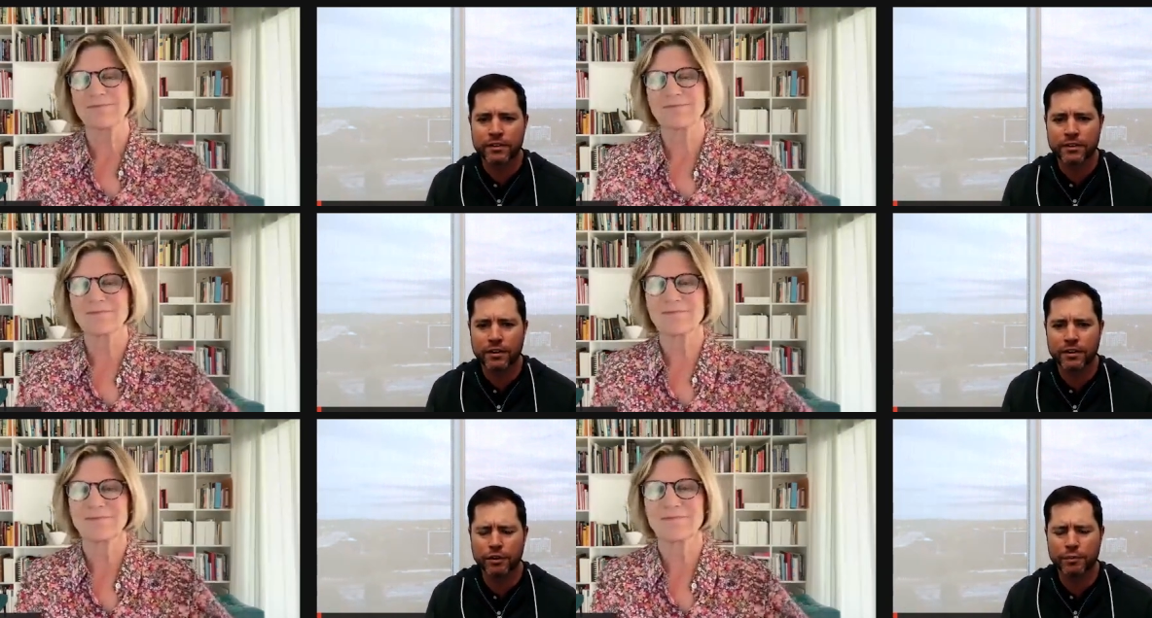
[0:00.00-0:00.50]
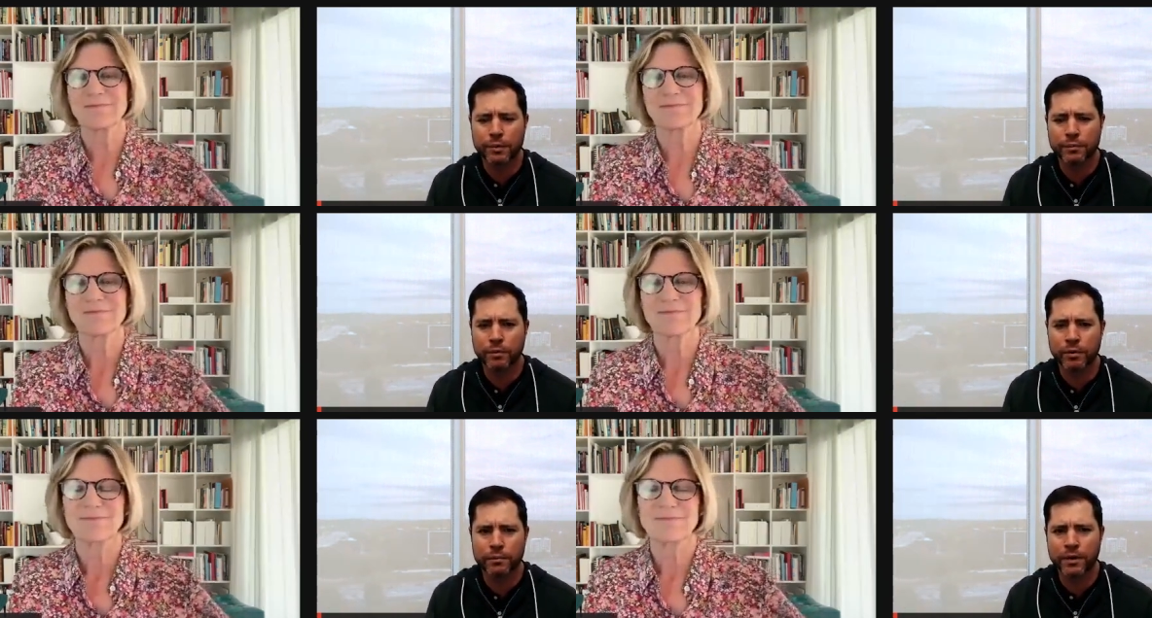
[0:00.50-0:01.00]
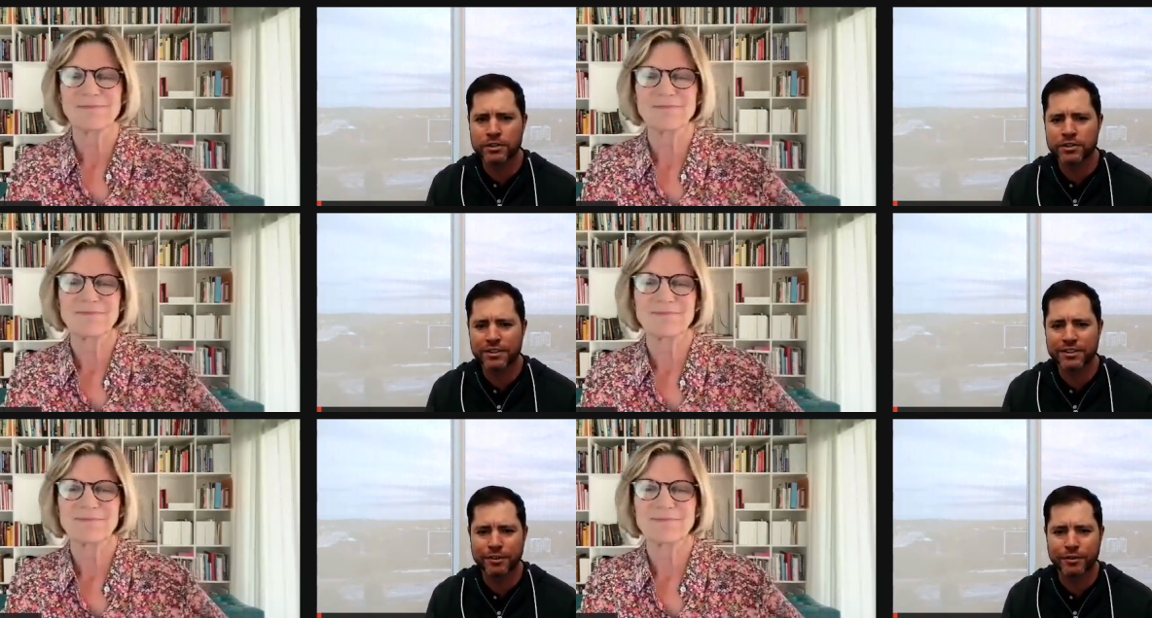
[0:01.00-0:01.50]
Speaker 1: a little bit more
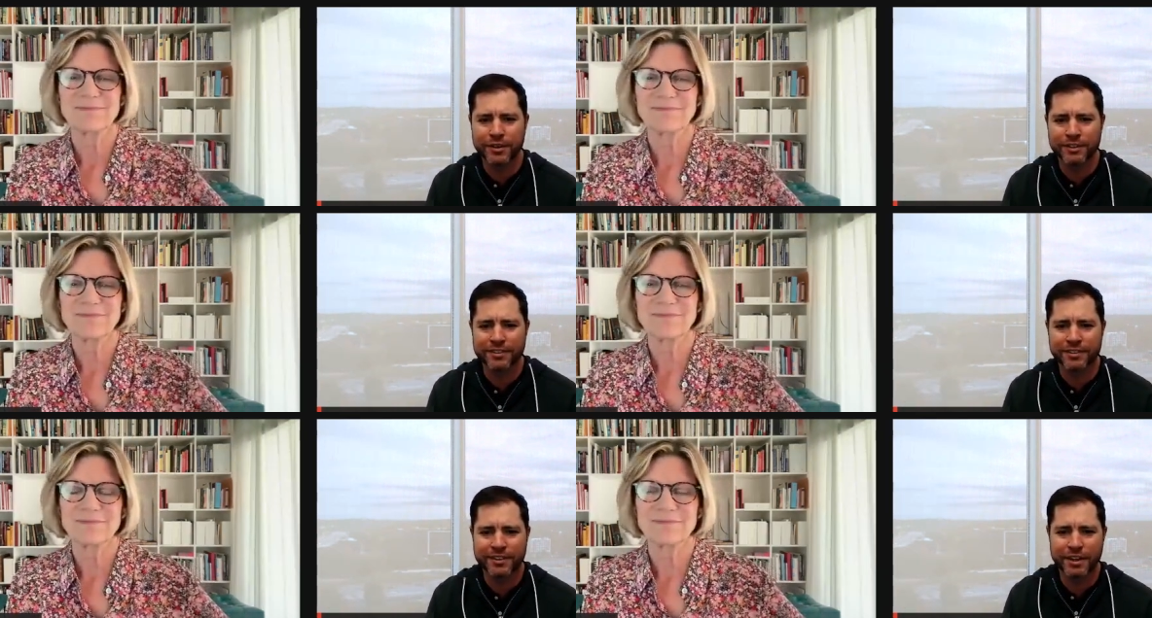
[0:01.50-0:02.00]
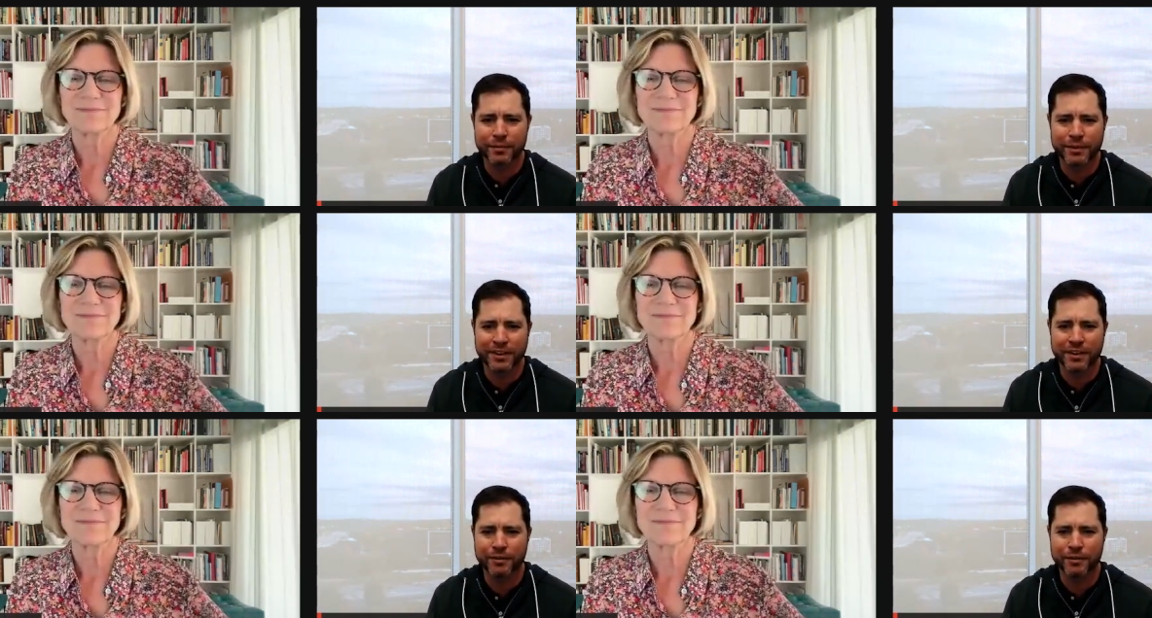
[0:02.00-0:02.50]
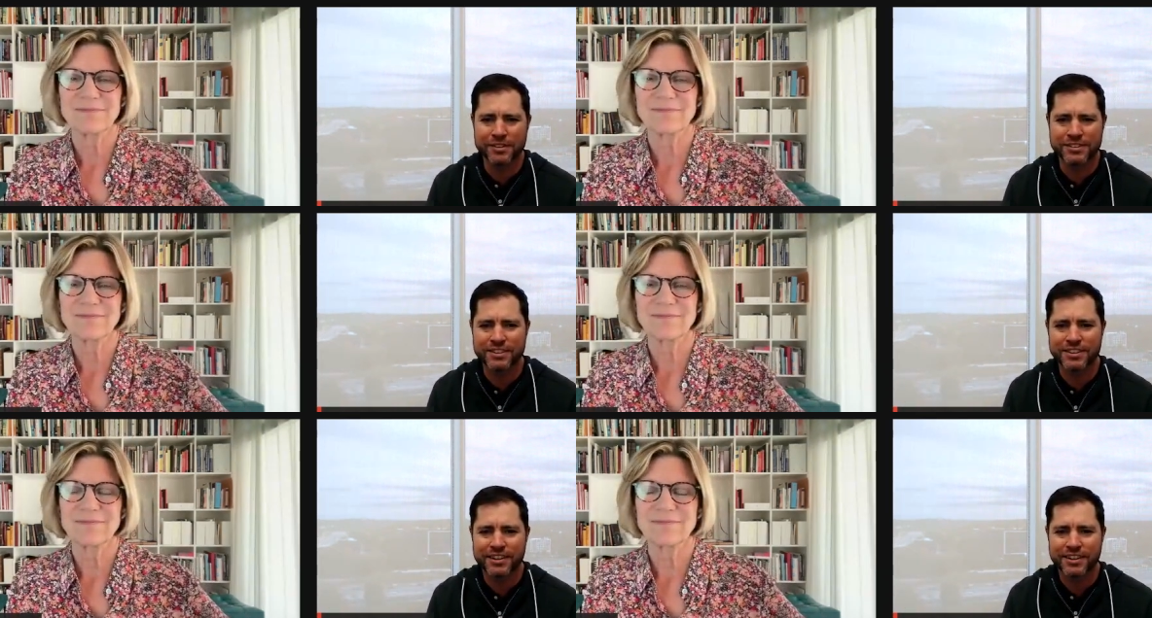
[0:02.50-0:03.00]
budget going into the coming year.
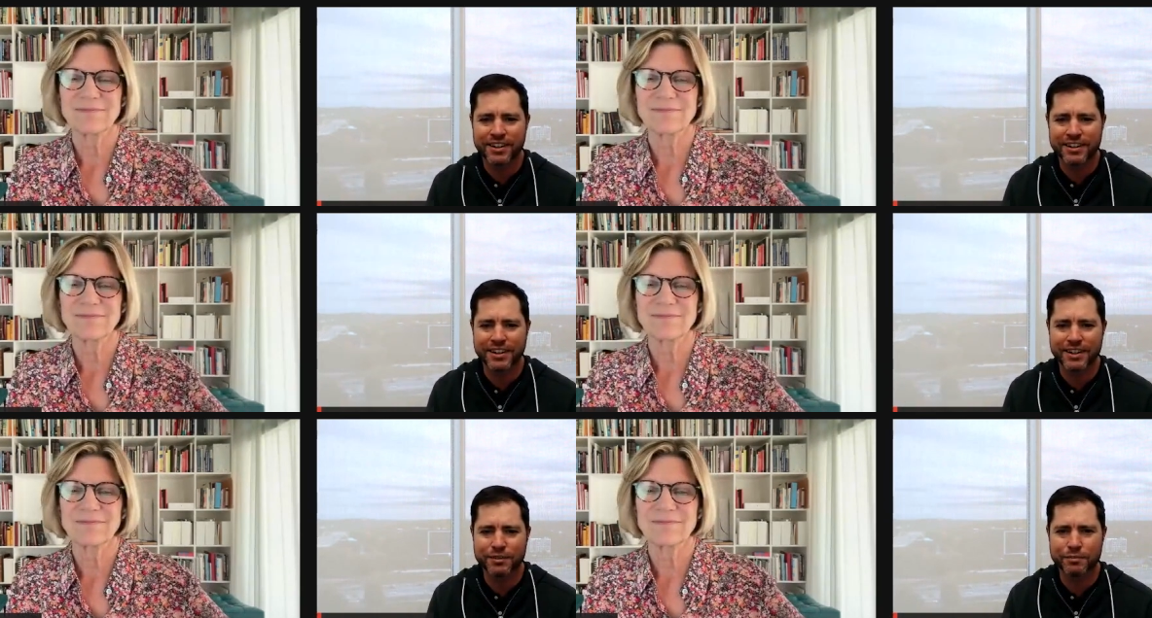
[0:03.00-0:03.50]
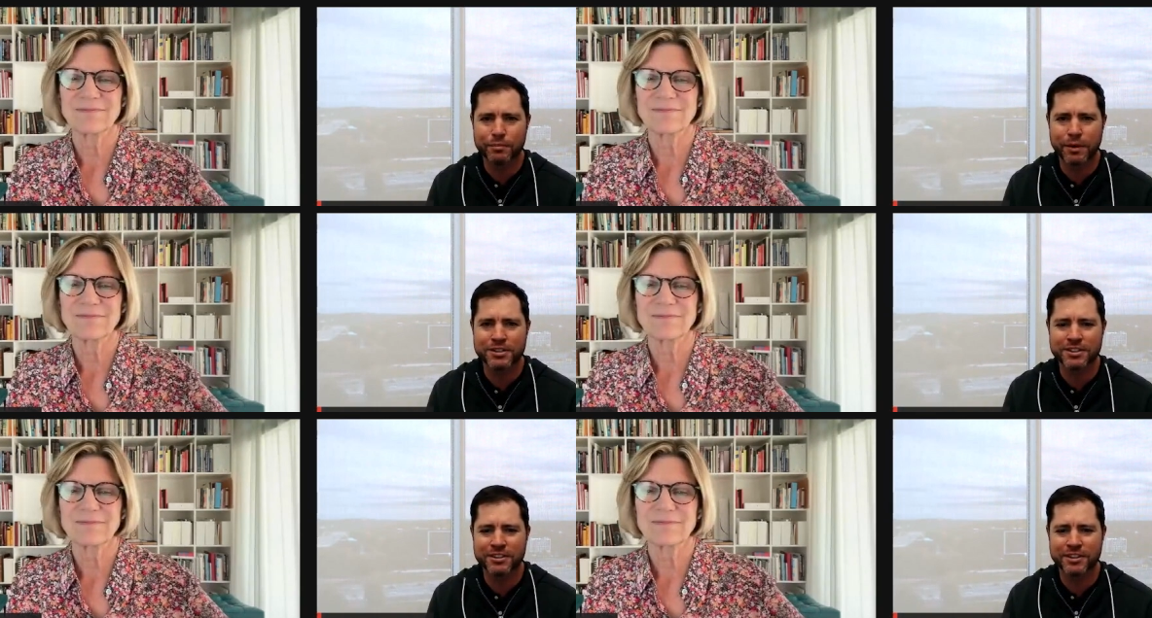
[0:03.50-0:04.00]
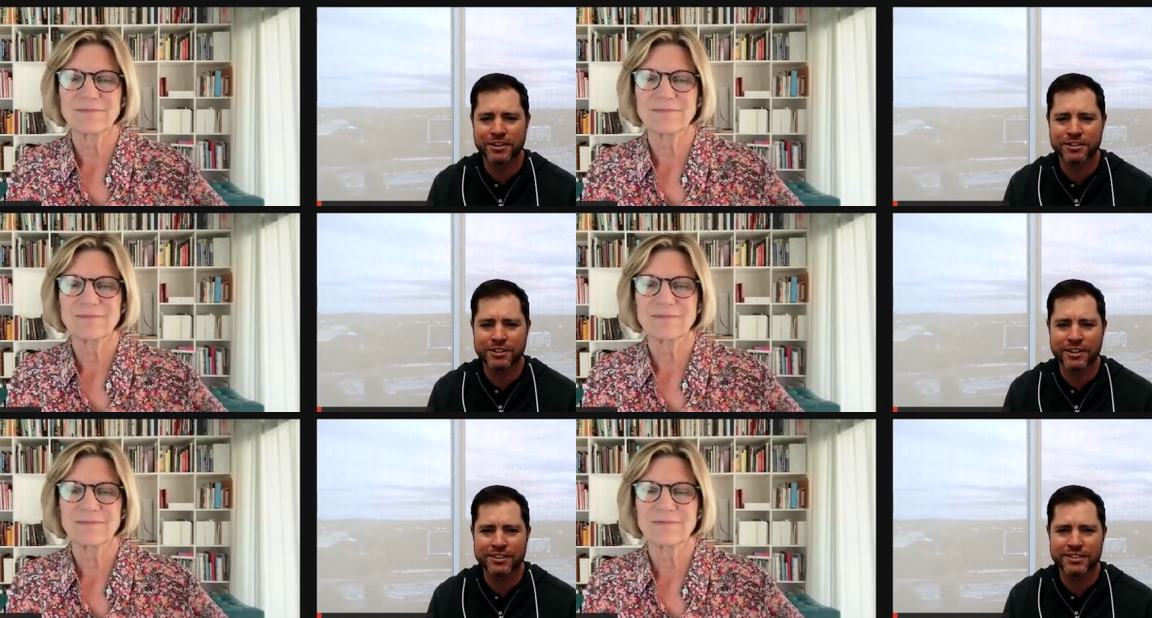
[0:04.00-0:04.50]
Which again, budget
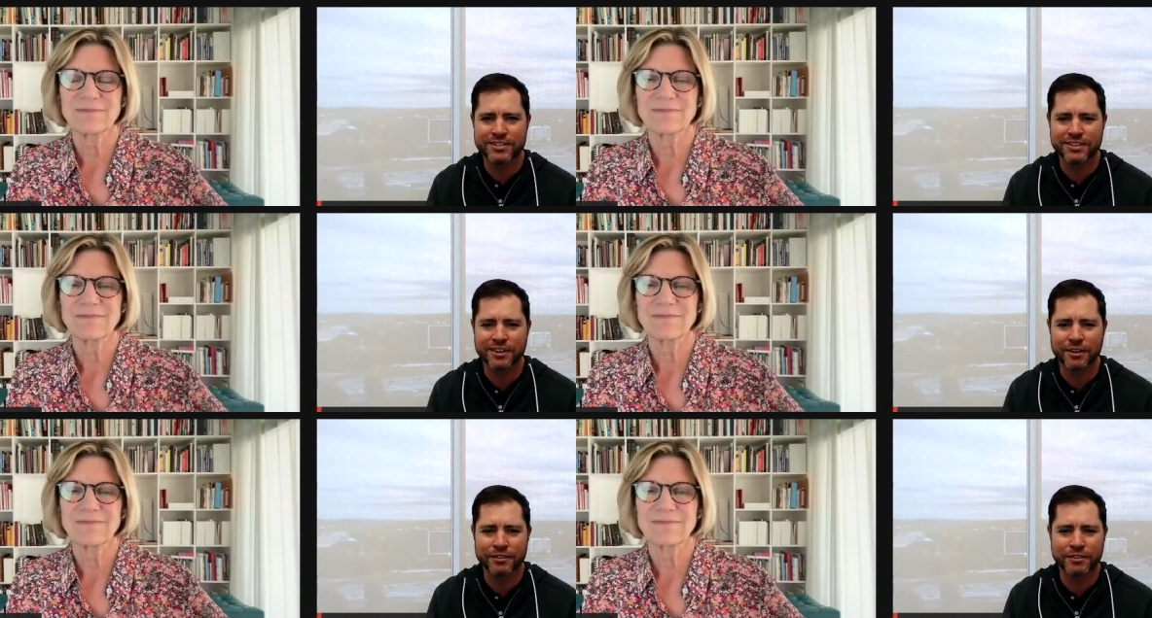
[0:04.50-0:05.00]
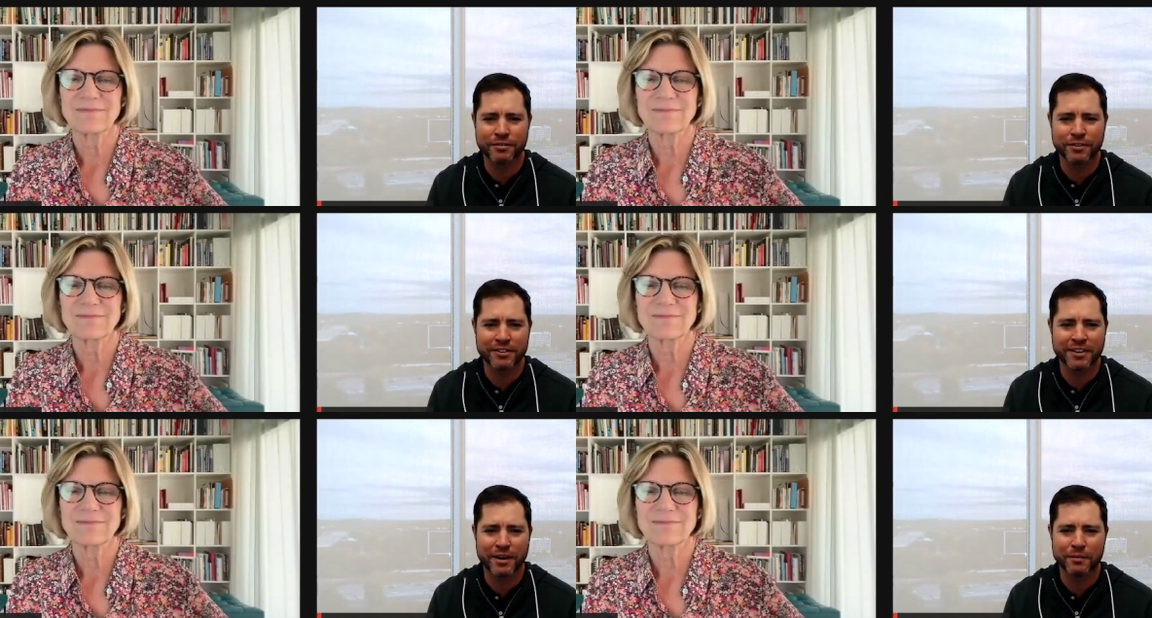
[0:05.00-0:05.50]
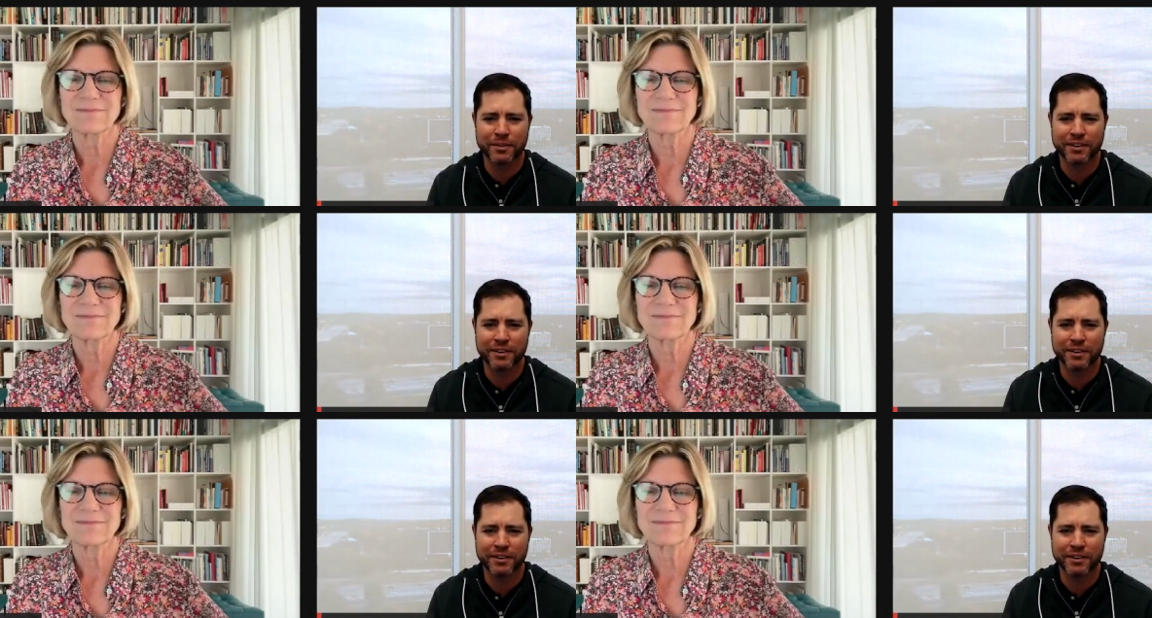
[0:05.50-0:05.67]
negotiations are always a fun time of the